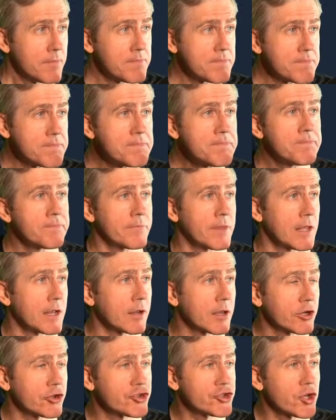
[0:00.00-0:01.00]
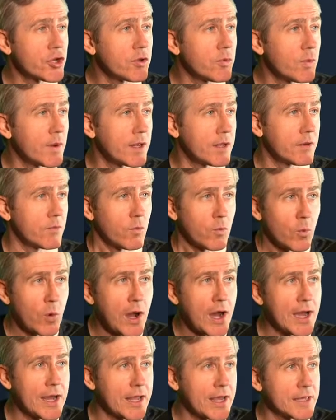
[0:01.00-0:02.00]
And I'm going to show you
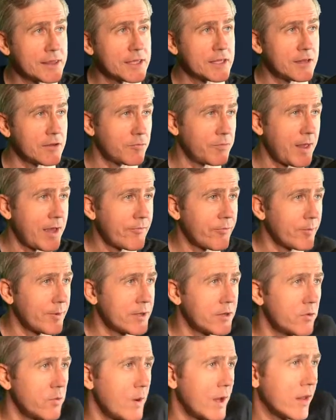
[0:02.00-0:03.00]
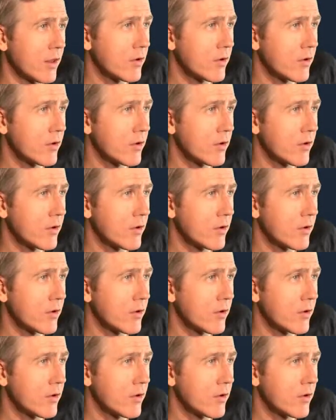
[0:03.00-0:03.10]
why I think this platformer did well.